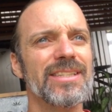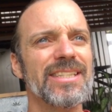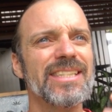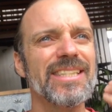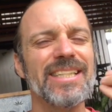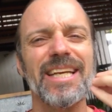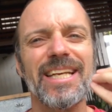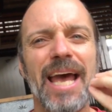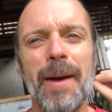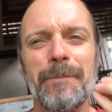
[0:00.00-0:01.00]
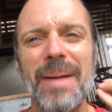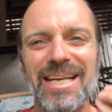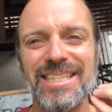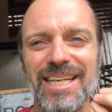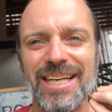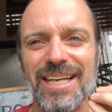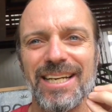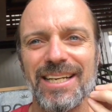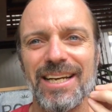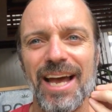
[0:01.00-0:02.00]
see that magic
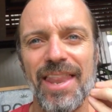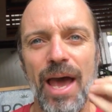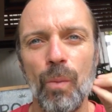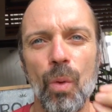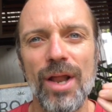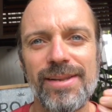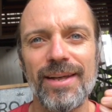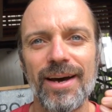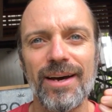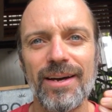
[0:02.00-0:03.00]
and that wonder